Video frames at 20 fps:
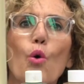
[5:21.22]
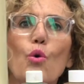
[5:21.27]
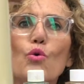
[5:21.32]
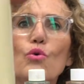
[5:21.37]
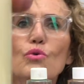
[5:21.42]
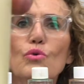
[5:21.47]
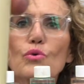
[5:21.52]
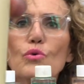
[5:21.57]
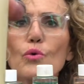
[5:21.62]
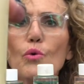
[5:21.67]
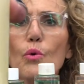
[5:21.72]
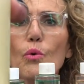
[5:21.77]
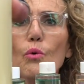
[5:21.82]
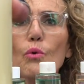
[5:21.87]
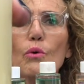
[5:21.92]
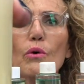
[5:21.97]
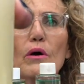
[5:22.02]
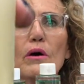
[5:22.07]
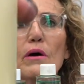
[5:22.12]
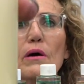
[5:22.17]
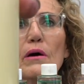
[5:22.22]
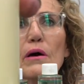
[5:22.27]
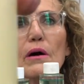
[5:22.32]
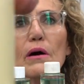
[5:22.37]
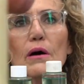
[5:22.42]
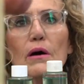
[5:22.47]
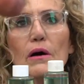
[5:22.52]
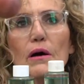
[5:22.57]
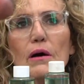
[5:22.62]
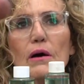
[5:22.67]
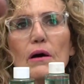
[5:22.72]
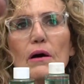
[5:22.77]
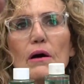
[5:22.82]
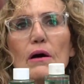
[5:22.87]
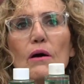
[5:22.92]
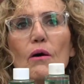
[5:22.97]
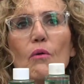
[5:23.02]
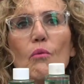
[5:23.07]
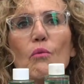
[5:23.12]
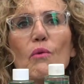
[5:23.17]
Ooh,
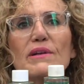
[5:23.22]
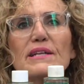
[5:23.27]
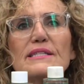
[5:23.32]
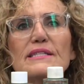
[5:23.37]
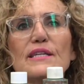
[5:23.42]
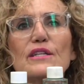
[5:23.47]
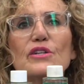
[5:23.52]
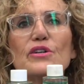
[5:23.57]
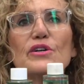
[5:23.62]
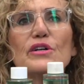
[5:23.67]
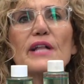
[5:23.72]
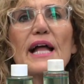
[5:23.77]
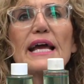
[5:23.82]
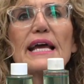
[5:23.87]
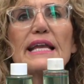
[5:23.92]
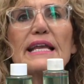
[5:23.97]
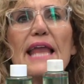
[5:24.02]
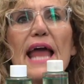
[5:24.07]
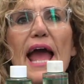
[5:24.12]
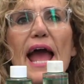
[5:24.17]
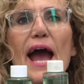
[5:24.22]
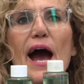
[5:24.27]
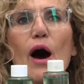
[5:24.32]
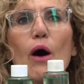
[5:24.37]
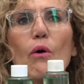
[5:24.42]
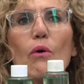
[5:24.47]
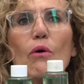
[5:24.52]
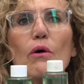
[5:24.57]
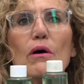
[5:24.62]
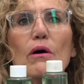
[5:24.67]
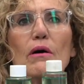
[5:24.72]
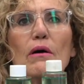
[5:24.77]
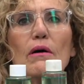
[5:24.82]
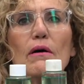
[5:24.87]
what does it look like now?